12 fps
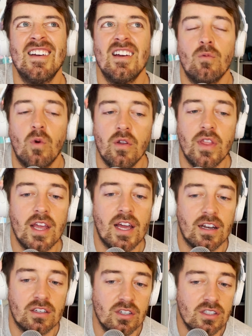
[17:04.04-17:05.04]
where they
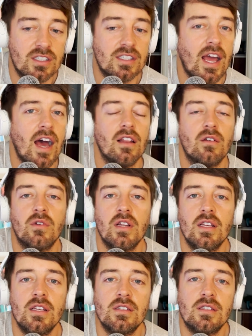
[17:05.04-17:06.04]
got good
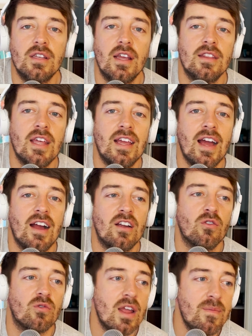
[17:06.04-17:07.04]
salaries, they got
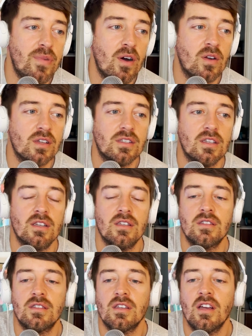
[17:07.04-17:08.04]
great
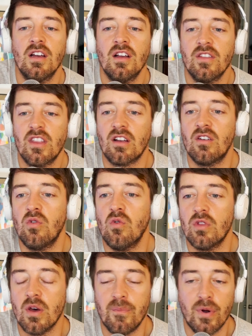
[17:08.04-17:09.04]
bonuses, the
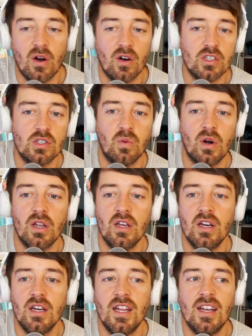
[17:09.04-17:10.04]
the perks were
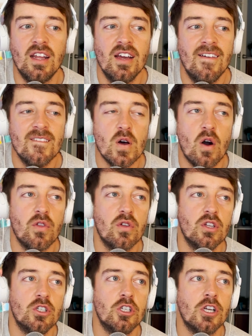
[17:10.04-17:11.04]
good and although the
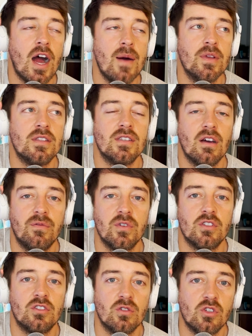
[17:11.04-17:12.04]
job itself was
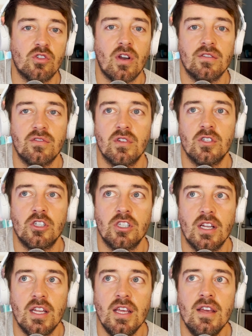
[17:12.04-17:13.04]
so stressful and
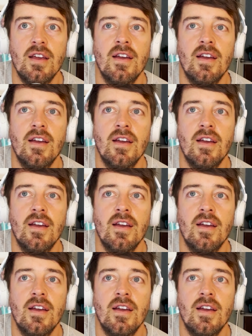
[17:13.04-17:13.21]
shitty,